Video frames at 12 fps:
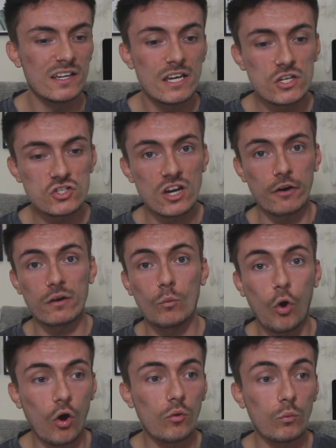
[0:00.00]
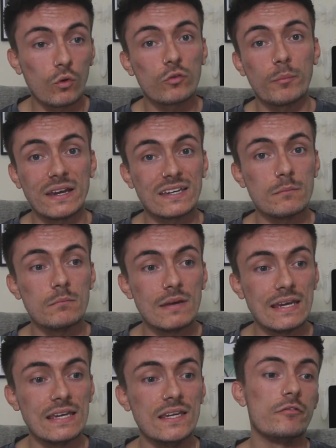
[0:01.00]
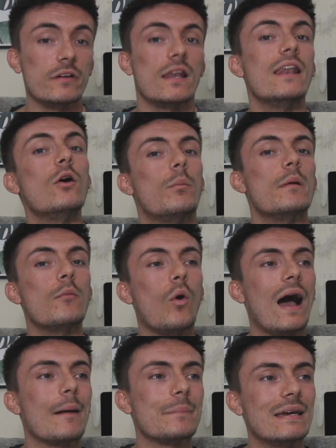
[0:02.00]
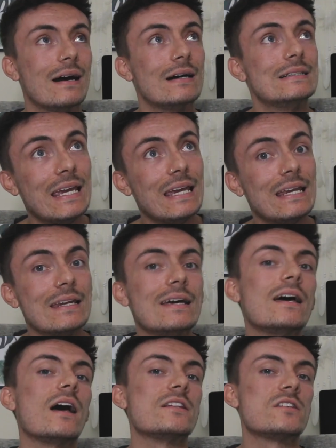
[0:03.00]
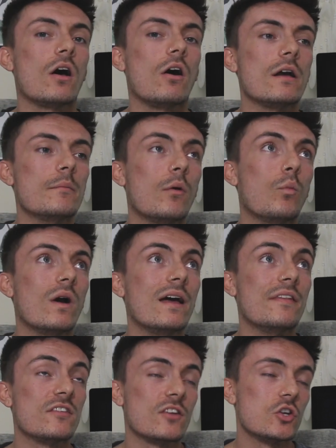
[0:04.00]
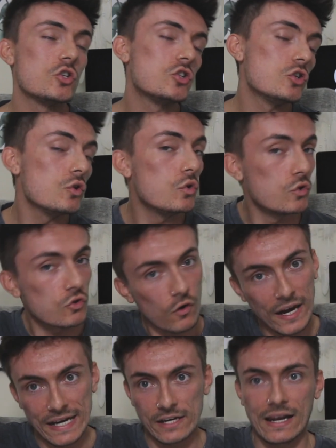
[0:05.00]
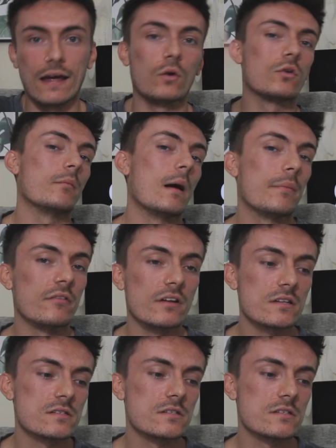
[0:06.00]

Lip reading: sharing what's making me feel a little bit more happier in a time where there's a huge grey cloud above us.